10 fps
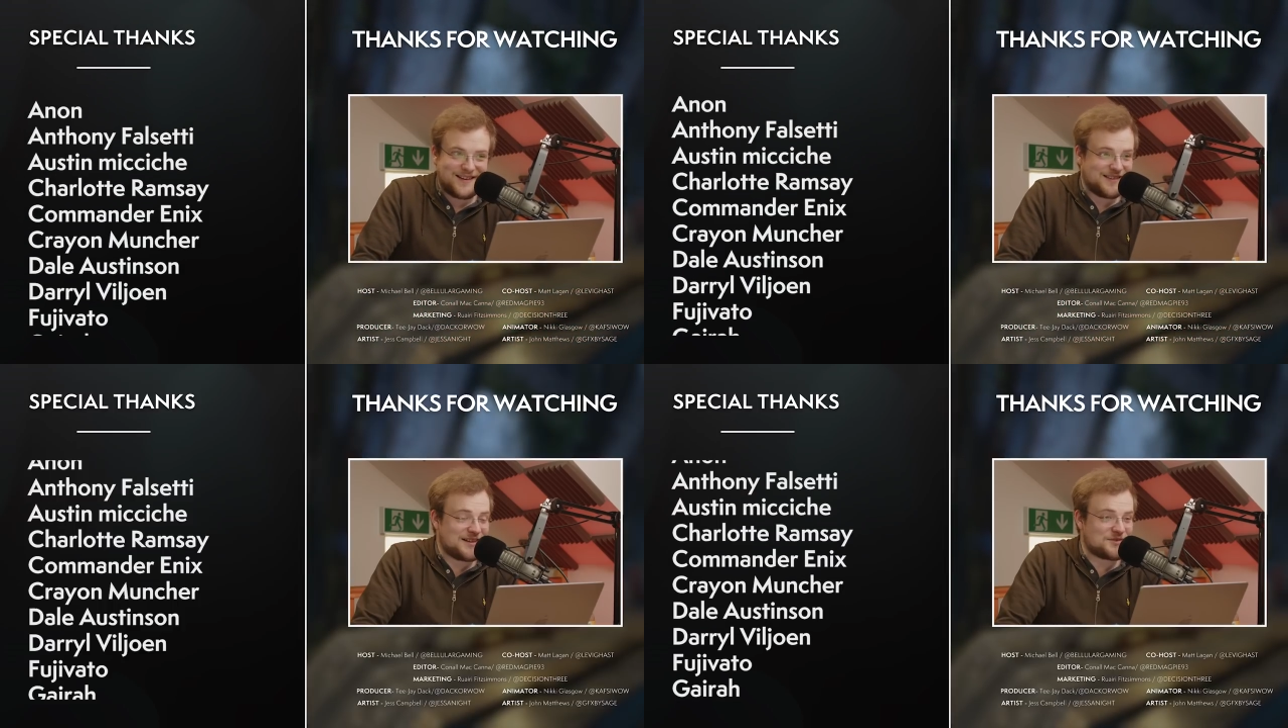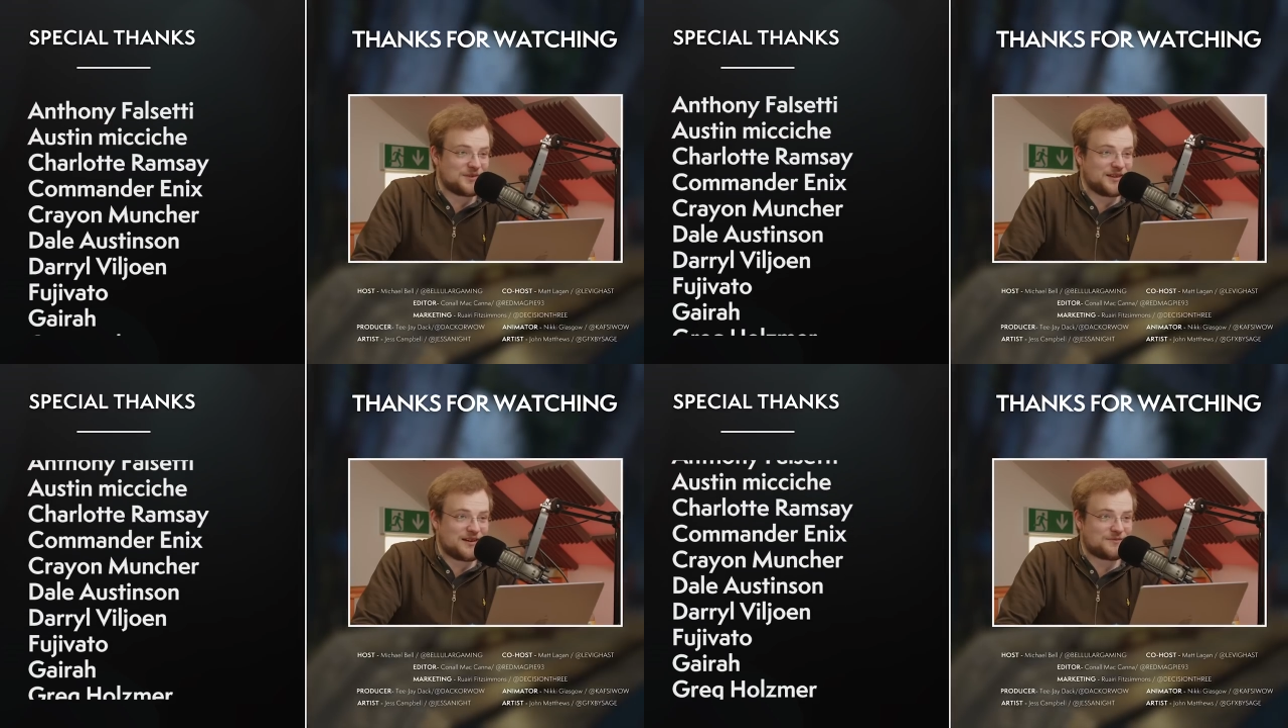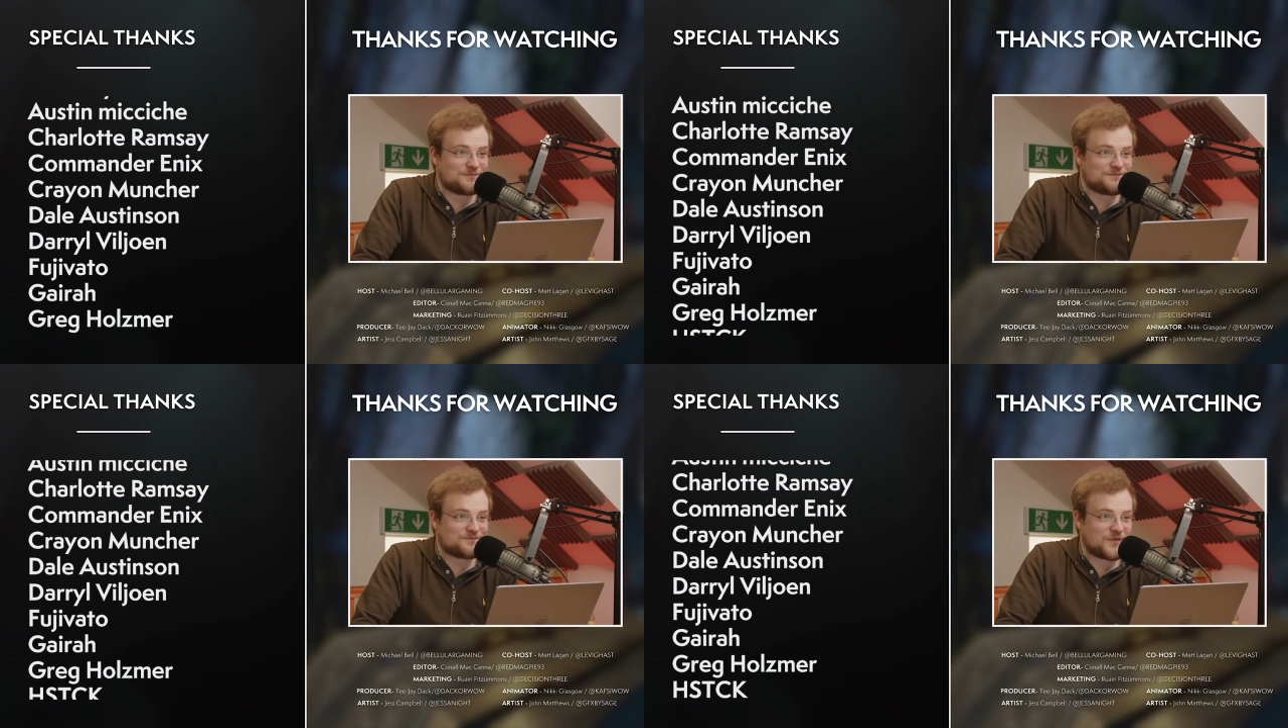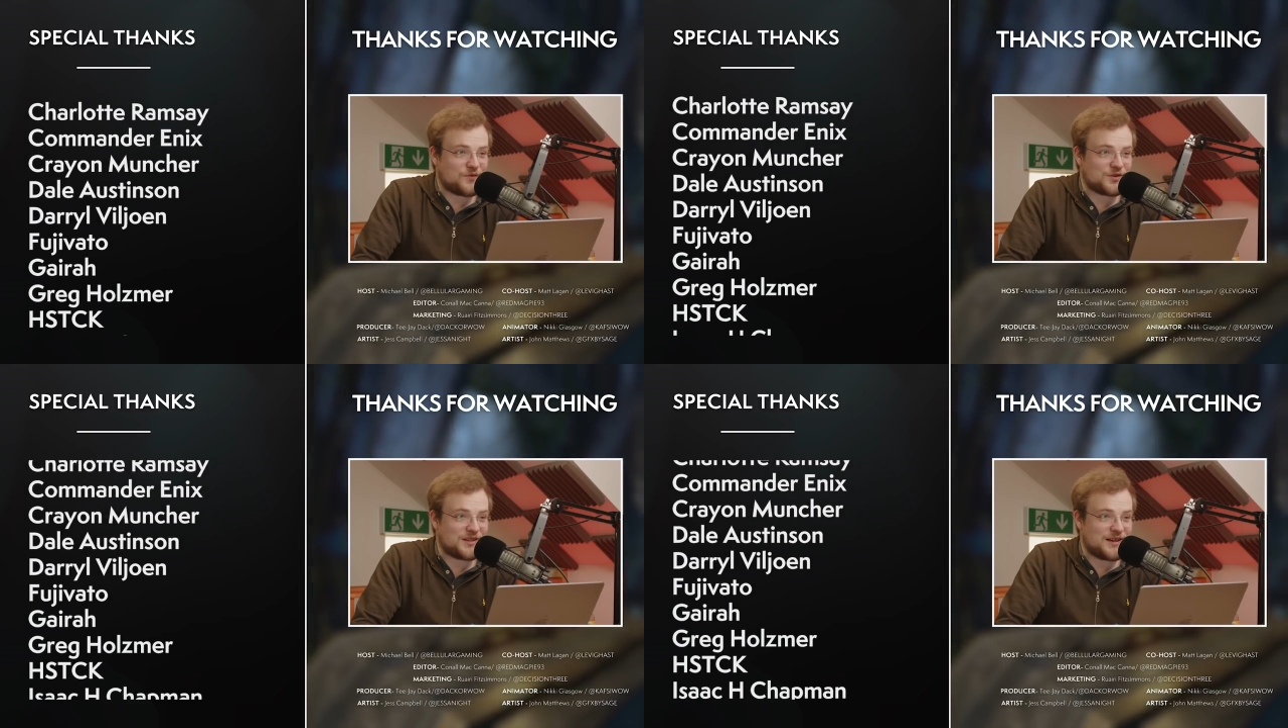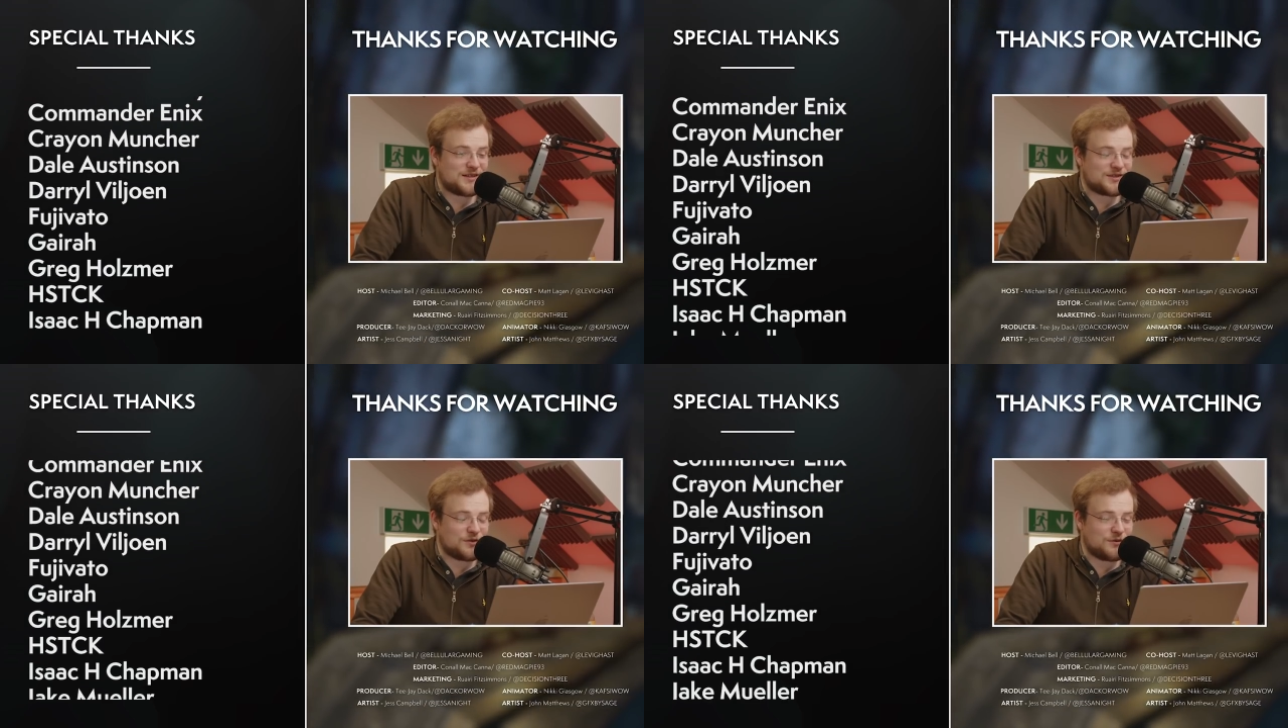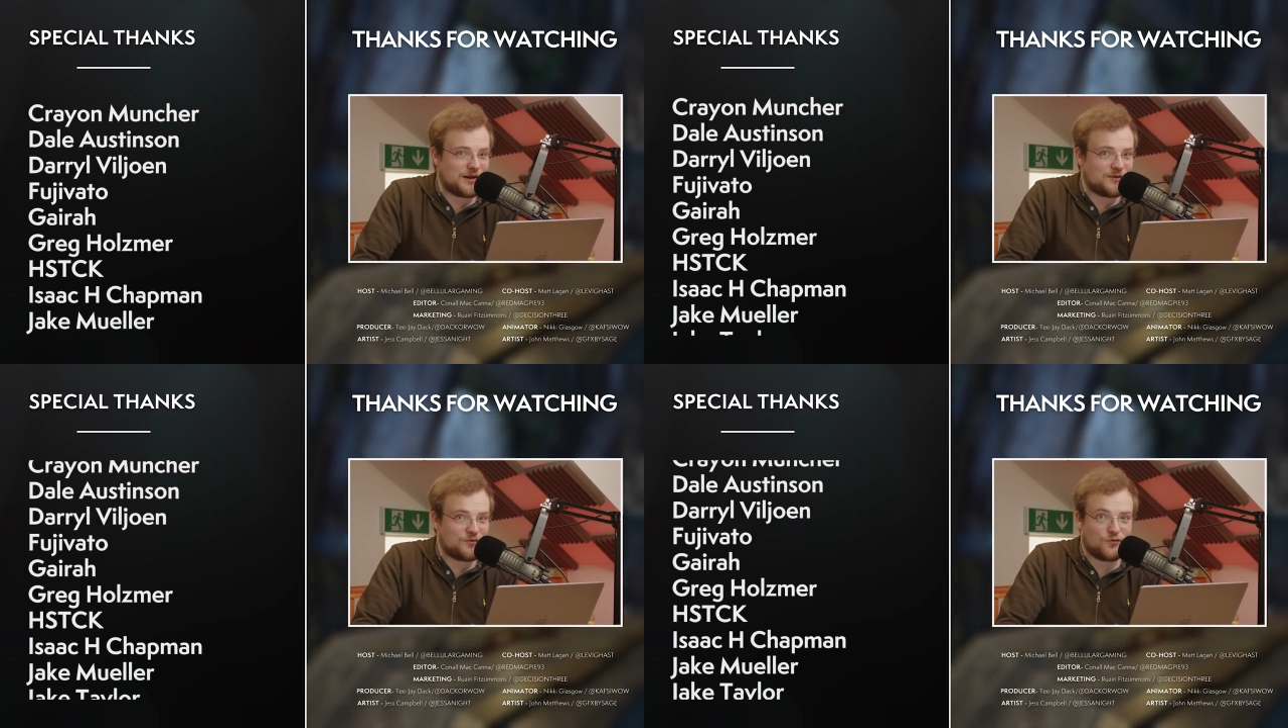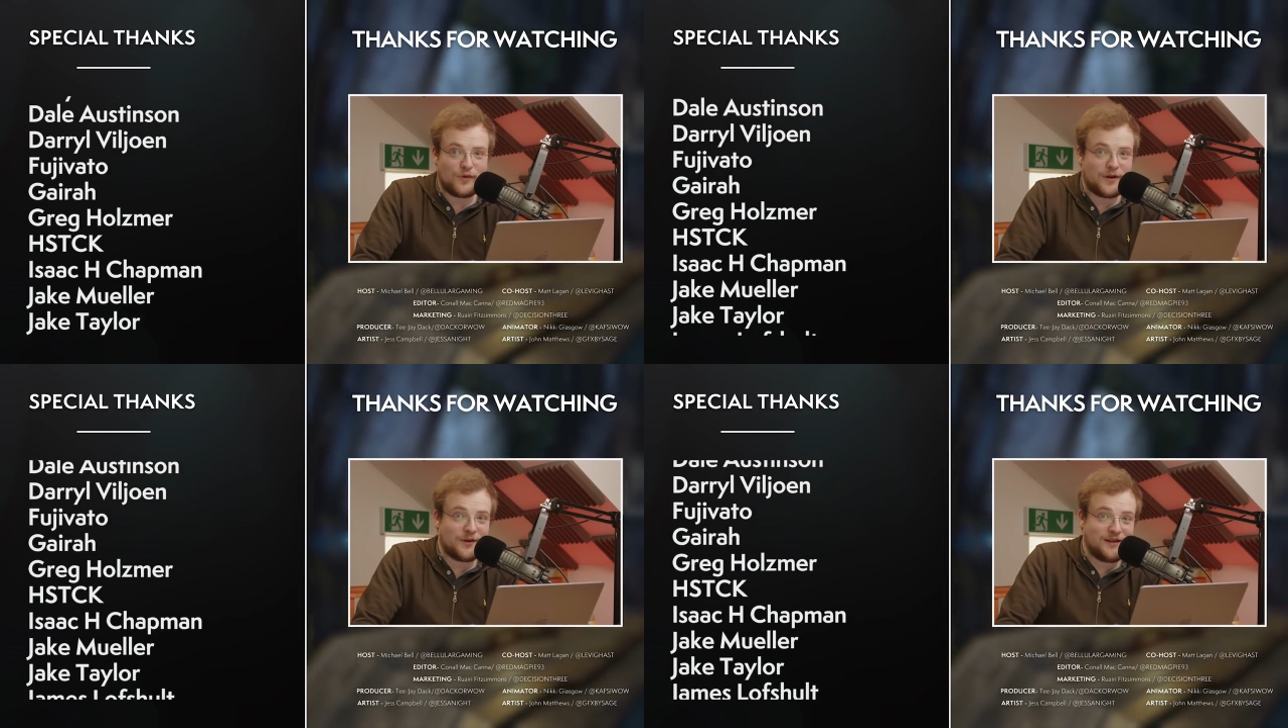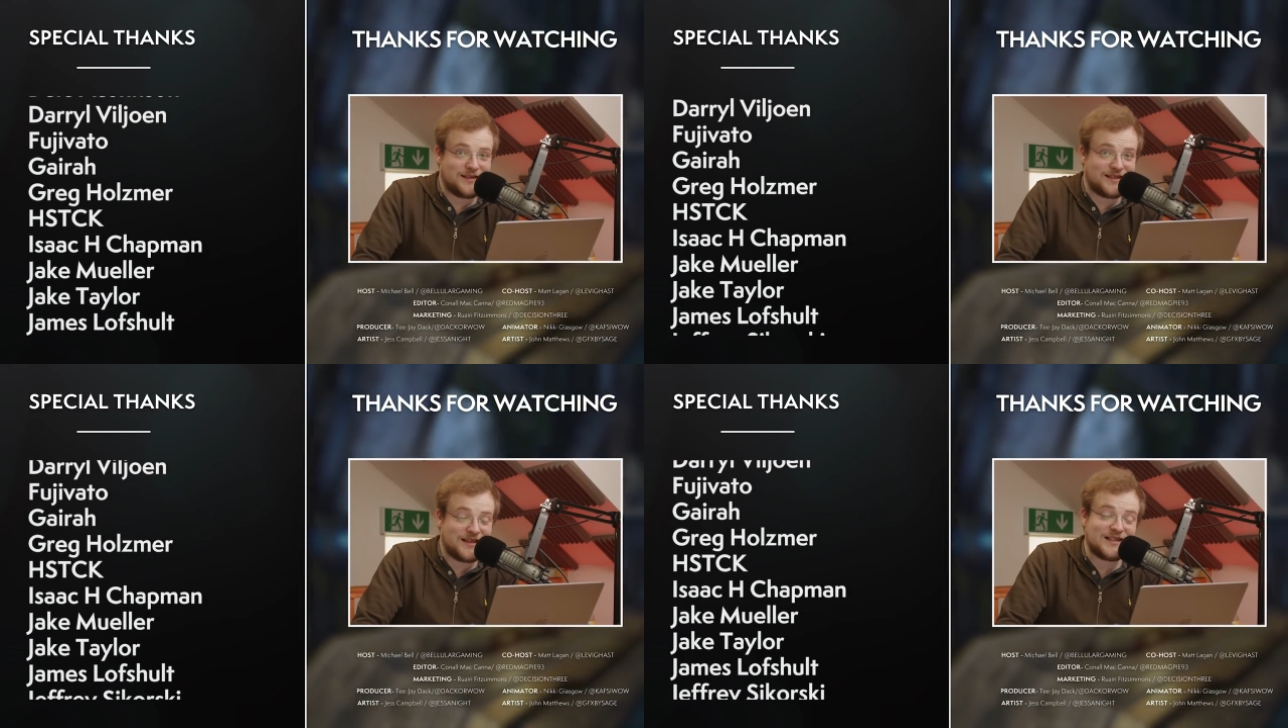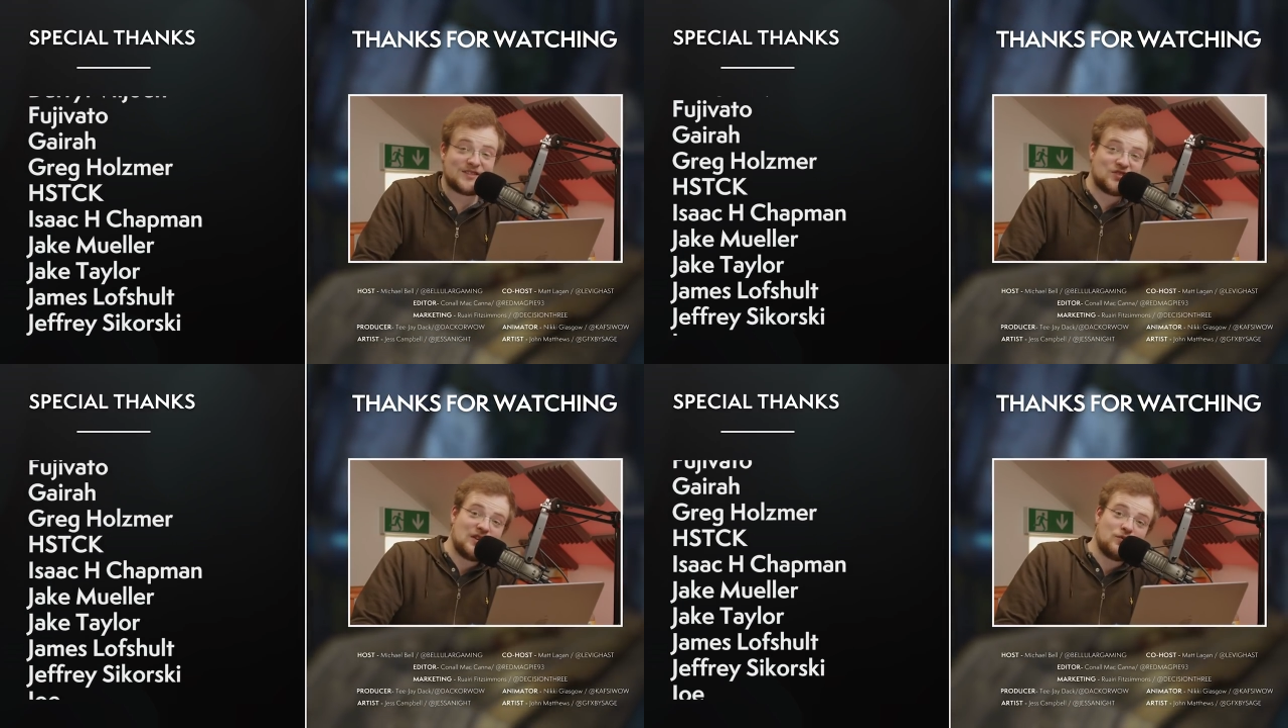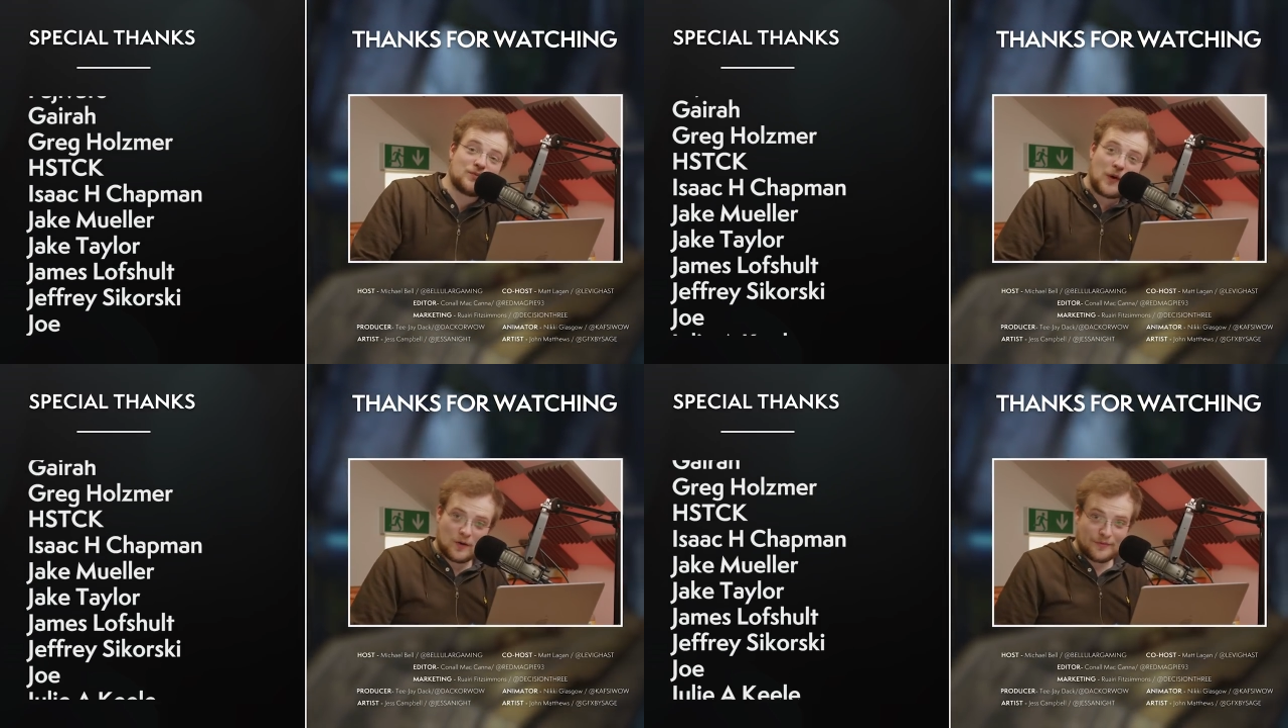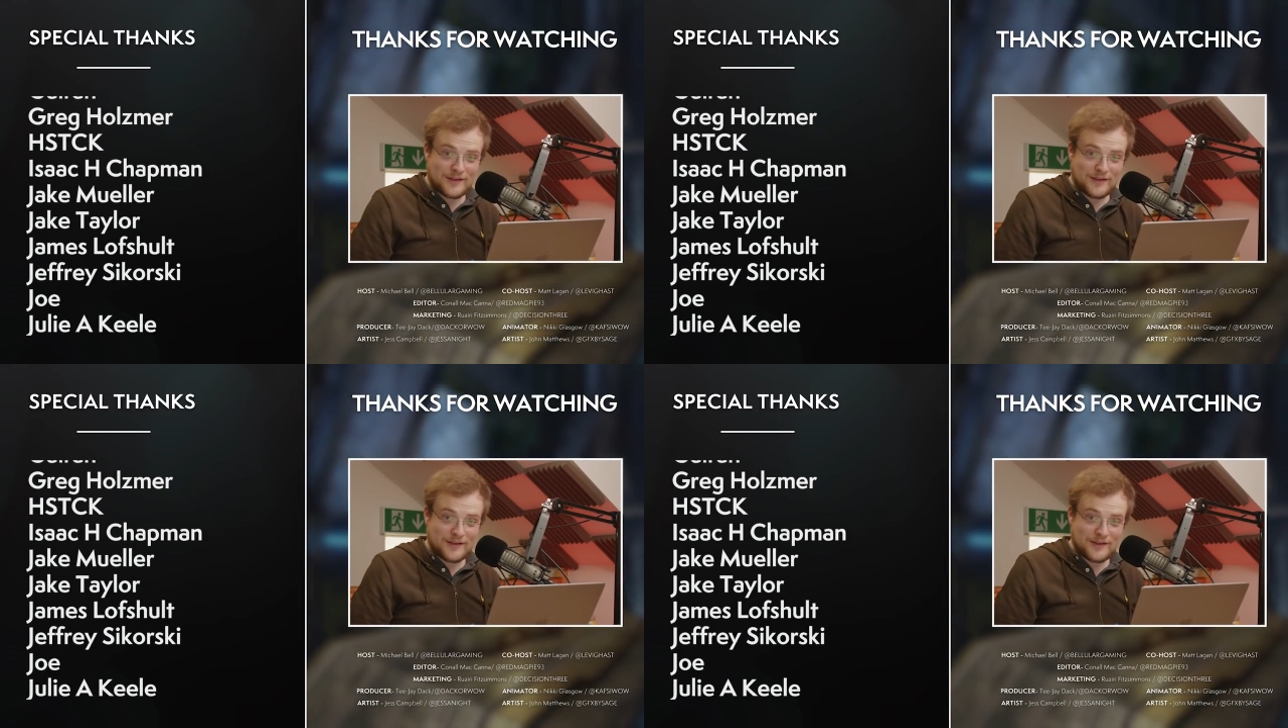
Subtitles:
I think that's really it for today. So we will indeed see you tomorrow.